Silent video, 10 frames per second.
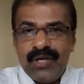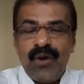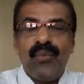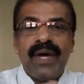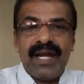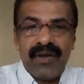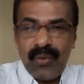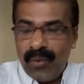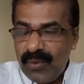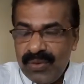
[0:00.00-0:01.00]
you're
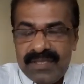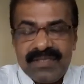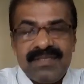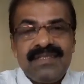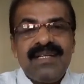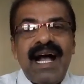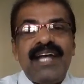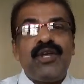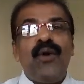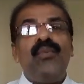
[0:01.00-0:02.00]
very old
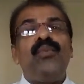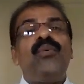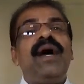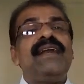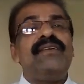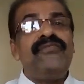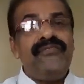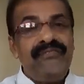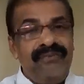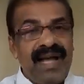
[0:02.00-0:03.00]
and you're very
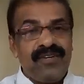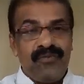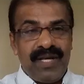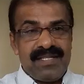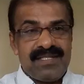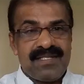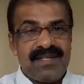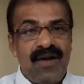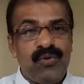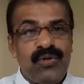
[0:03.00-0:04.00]
fat, very
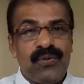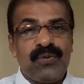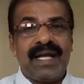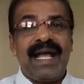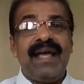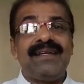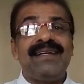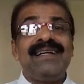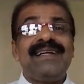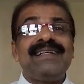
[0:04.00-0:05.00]
stout to look
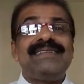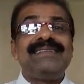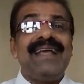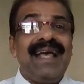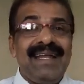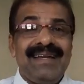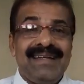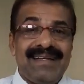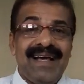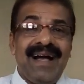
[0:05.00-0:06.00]
at,
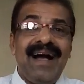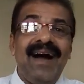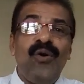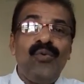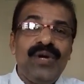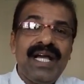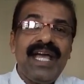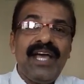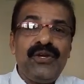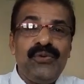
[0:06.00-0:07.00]
then how
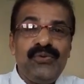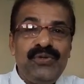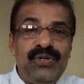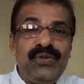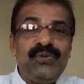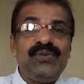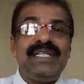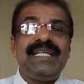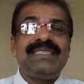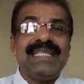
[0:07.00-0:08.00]
can you do
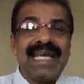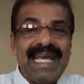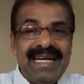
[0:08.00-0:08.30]
this